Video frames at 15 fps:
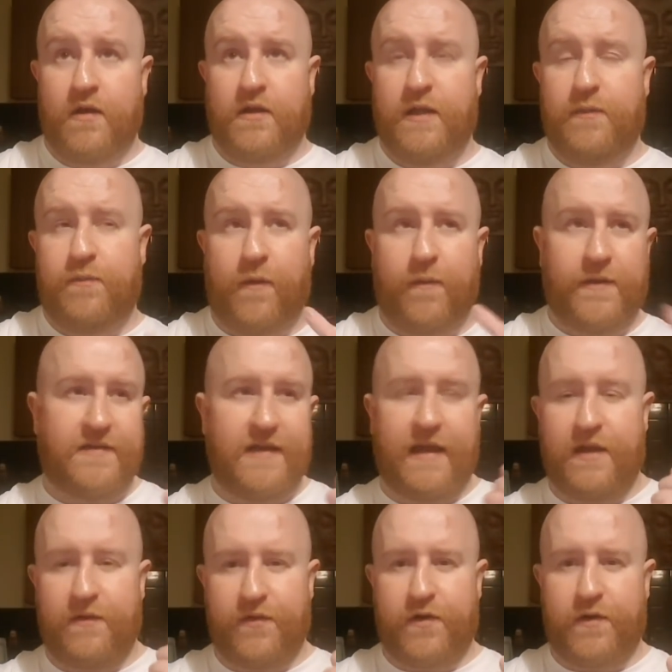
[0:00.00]
you probably
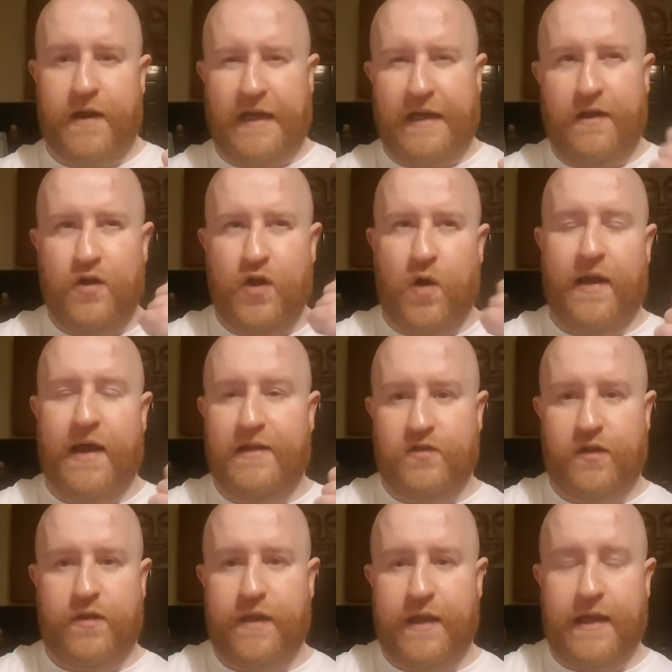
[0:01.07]
take it for granted and don't
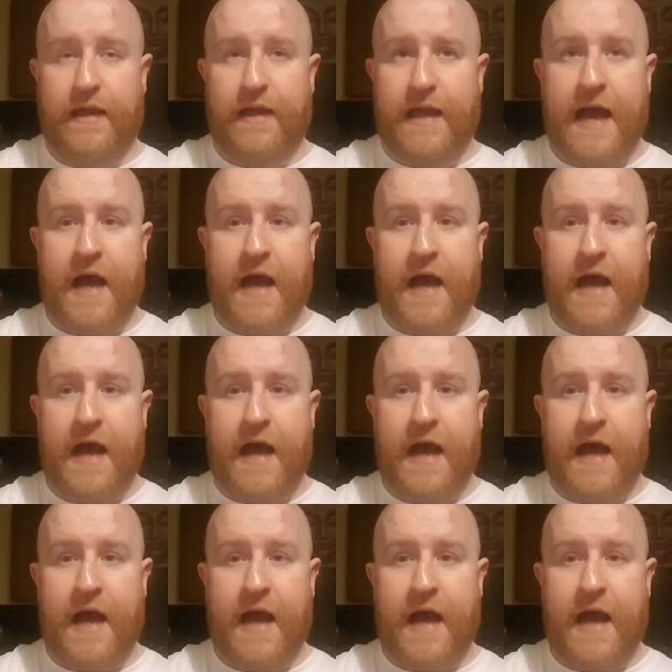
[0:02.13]
actually think